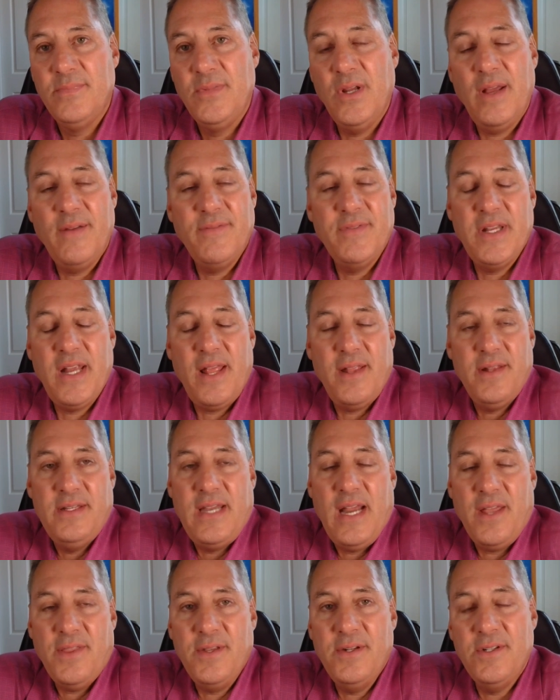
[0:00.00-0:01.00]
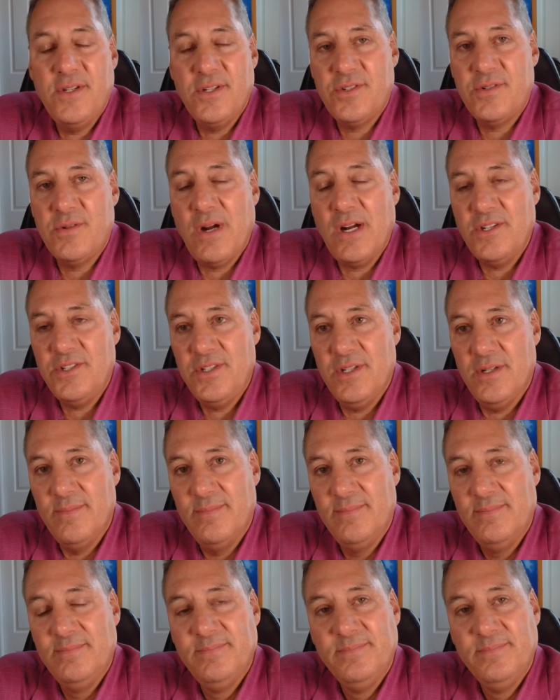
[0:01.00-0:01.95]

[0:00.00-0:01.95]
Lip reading: You'll have death and destruction.